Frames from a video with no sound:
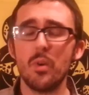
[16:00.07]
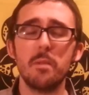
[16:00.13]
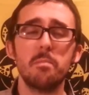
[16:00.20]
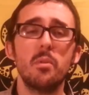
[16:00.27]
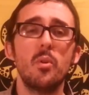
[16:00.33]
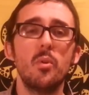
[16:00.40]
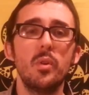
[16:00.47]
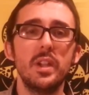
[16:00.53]

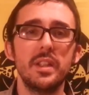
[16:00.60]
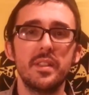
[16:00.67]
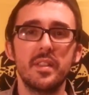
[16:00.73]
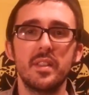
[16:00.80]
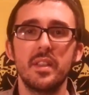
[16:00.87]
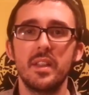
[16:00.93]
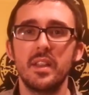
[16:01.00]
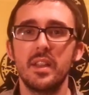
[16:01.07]
what
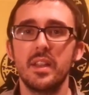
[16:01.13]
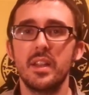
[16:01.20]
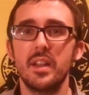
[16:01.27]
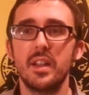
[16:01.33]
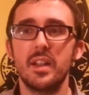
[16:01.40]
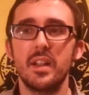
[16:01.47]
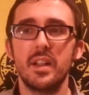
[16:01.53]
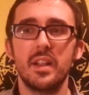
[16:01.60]
point
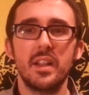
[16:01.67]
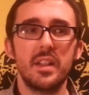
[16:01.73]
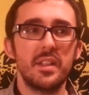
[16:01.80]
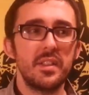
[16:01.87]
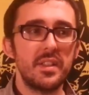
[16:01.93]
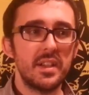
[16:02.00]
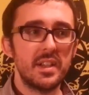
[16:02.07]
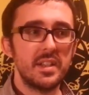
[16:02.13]

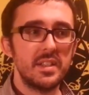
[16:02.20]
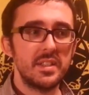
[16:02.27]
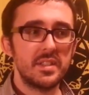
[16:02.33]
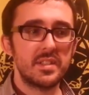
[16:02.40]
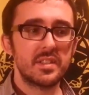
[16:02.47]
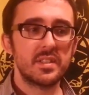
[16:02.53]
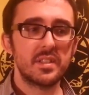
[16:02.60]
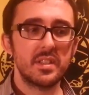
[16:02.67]

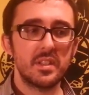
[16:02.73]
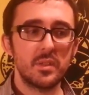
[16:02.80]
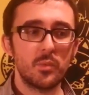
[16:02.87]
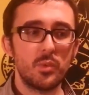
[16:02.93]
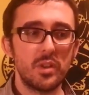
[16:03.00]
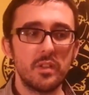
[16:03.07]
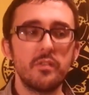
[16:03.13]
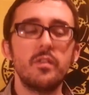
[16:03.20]

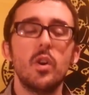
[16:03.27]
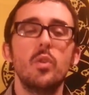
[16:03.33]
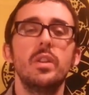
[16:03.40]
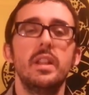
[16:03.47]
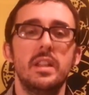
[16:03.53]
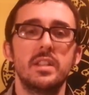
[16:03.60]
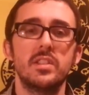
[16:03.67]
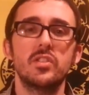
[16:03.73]
where the
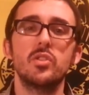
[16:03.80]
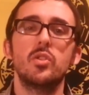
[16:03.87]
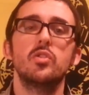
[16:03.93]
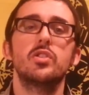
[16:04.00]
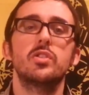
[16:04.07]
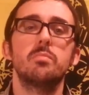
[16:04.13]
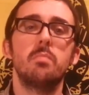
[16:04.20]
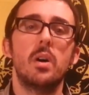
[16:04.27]
voting is
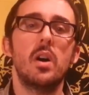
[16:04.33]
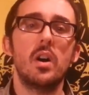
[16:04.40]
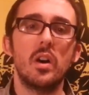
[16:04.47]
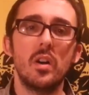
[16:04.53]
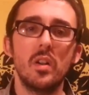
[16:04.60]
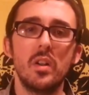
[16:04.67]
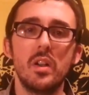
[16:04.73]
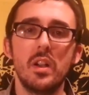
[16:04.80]
so
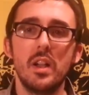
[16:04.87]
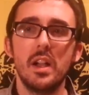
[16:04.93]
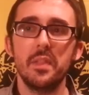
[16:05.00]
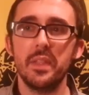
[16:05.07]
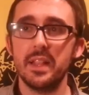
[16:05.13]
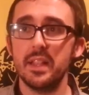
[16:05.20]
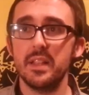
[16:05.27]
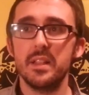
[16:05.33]
small
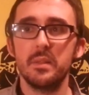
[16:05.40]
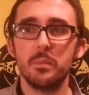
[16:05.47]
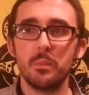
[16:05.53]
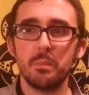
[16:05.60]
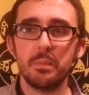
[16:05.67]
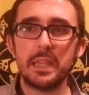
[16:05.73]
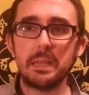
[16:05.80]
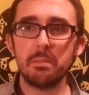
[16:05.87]
that
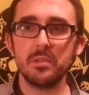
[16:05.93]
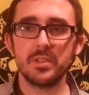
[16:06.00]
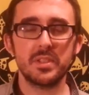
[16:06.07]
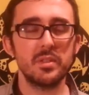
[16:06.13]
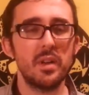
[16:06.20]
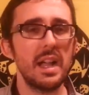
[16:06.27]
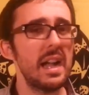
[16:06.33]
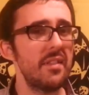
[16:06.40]
people
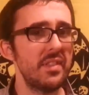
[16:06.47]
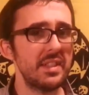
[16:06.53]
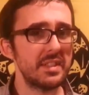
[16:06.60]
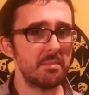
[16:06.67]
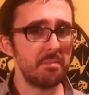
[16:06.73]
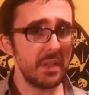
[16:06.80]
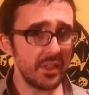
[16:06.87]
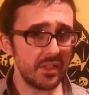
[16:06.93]
still have
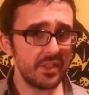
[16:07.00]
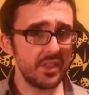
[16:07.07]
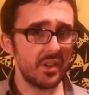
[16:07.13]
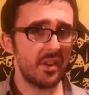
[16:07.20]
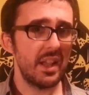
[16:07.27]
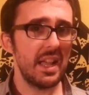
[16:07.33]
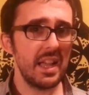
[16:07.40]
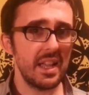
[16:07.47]
this myth in
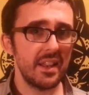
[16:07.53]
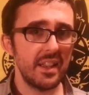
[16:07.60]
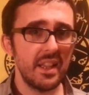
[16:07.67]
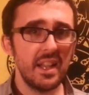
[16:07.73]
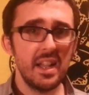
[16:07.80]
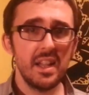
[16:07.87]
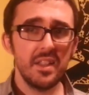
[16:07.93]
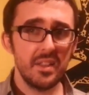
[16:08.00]
their
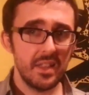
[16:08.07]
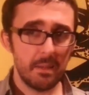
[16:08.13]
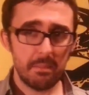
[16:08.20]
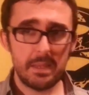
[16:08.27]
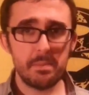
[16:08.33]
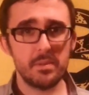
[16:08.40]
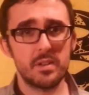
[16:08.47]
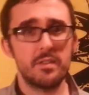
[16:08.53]
head
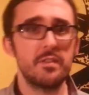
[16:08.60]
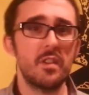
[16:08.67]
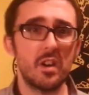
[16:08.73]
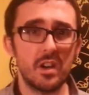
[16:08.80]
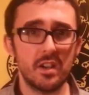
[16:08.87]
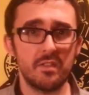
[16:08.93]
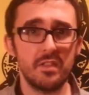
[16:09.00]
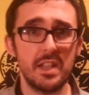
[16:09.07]
that people in a
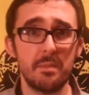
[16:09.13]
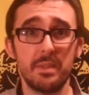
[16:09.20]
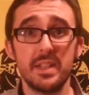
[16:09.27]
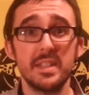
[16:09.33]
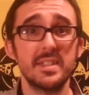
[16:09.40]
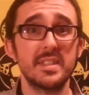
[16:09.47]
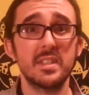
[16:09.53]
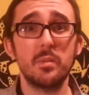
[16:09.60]
far off land,
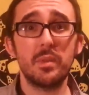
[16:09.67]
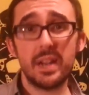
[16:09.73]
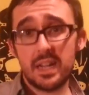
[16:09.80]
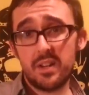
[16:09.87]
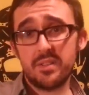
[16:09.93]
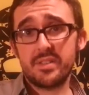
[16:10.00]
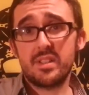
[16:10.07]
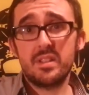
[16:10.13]
because someone
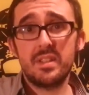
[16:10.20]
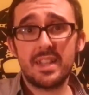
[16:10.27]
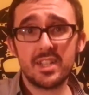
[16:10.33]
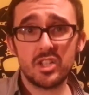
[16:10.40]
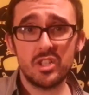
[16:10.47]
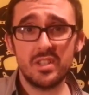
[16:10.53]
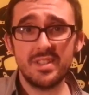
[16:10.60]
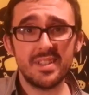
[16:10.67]
held an
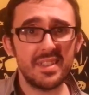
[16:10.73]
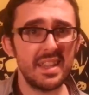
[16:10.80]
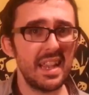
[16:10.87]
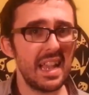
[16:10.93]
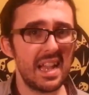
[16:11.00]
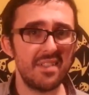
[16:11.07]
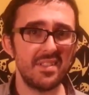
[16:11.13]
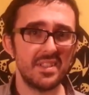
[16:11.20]
election, that
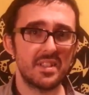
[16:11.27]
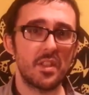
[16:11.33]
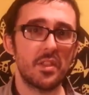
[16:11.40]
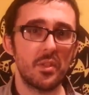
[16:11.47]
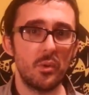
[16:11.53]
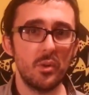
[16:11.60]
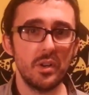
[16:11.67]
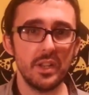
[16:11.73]
they have this
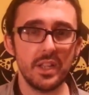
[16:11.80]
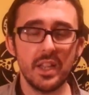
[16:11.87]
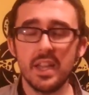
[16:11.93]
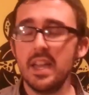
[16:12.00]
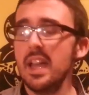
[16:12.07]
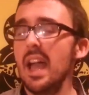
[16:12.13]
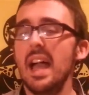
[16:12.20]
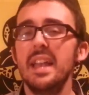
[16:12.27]
authority?
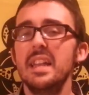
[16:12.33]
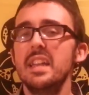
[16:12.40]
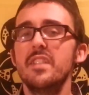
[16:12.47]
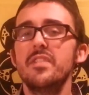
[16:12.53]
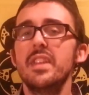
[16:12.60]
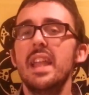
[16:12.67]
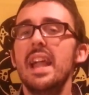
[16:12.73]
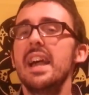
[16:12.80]
I
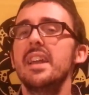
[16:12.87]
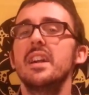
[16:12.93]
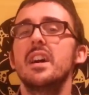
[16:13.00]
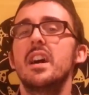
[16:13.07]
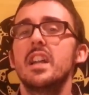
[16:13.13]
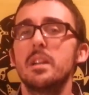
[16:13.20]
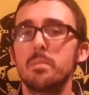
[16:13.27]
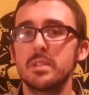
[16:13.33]
mean, if they had
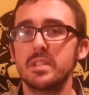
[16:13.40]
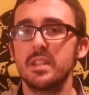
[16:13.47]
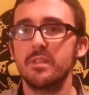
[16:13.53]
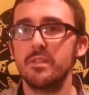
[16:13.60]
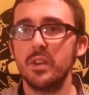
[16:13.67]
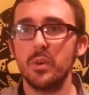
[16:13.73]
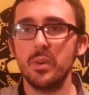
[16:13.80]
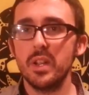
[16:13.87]

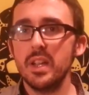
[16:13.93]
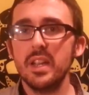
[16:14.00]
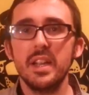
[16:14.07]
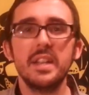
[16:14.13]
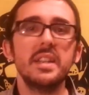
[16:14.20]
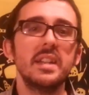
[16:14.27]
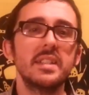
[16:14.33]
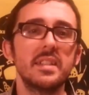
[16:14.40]
100% vote,
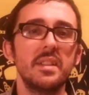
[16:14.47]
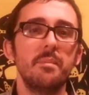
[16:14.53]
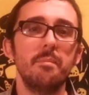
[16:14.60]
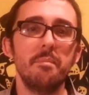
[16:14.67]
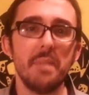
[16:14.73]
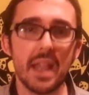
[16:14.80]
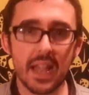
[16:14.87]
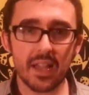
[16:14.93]
it
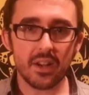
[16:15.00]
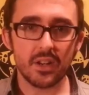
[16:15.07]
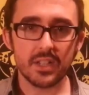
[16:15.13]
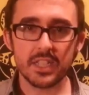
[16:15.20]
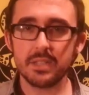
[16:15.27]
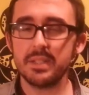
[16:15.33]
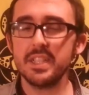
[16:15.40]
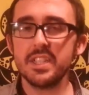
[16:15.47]
doesn't
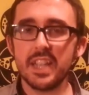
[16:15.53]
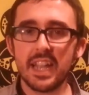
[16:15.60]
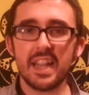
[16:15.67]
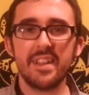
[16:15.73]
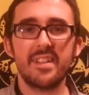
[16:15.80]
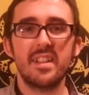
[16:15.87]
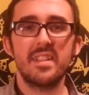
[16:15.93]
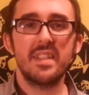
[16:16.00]
matter. Just because you
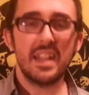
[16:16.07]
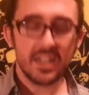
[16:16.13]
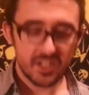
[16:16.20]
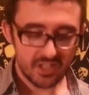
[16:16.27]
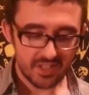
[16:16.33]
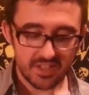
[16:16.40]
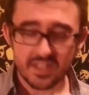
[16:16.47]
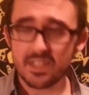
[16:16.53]
had an
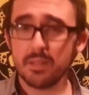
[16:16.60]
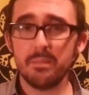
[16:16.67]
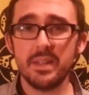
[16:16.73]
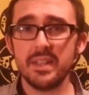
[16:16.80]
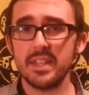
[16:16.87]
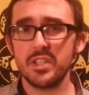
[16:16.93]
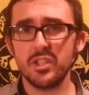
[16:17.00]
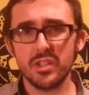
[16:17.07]
election doesn't
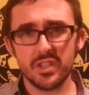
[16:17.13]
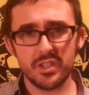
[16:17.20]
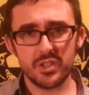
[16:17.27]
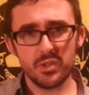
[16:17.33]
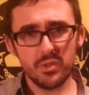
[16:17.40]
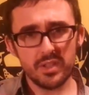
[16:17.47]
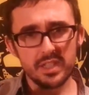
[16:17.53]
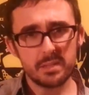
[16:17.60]
mean that you
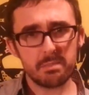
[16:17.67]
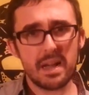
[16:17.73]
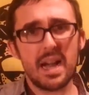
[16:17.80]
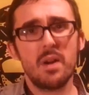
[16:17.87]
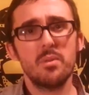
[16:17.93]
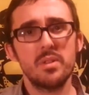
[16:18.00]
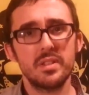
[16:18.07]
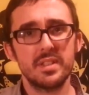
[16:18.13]
can do these
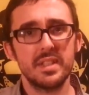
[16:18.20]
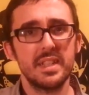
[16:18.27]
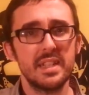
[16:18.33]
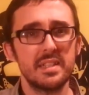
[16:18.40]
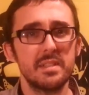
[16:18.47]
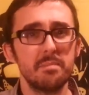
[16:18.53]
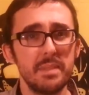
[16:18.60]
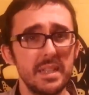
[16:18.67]
powers
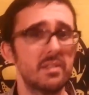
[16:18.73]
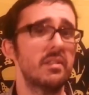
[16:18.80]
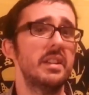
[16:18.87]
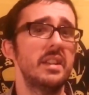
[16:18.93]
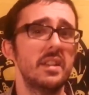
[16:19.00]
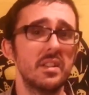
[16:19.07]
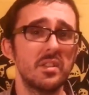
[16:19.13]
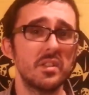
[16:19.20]
against me
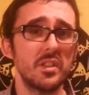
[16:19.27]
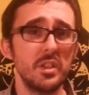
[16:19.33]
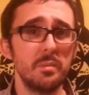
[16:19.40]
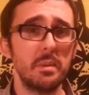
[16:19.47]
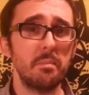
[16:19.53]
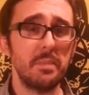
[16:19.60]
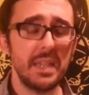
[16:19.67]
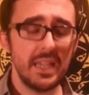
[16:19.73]
or any other
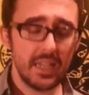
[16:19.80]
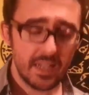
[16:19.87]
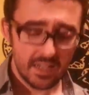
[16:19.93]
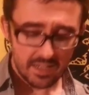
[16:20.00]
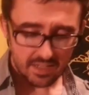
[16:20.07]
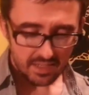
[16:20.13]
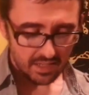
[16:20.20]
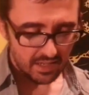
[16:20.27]
human being.
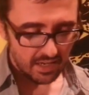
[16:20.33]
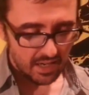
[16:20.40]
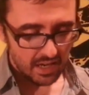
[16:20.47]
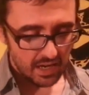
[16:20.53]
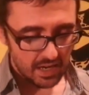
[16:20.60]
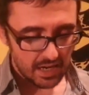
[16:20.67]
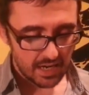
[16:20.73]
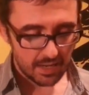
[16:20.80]

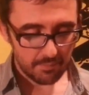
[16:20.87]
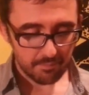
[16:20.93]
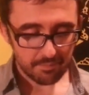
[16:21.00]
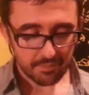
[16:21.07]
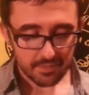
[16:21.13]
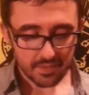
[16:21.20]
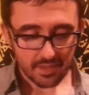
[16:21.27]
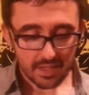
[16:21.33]

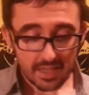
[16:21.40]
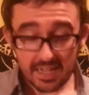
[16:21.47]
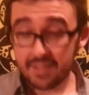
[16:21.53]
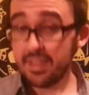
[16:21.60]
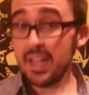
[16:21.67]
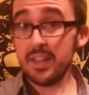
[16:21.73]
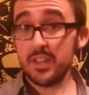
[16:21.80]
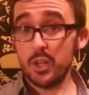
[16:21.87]
On
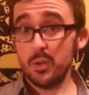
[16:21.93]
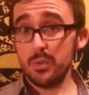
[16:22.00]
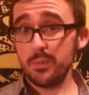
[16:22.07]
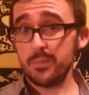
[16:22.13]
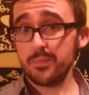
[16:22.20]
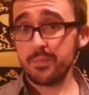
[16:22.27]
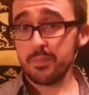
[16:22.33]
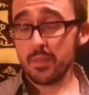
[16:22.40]
that
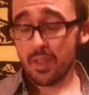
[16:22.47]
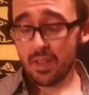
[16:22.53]
note,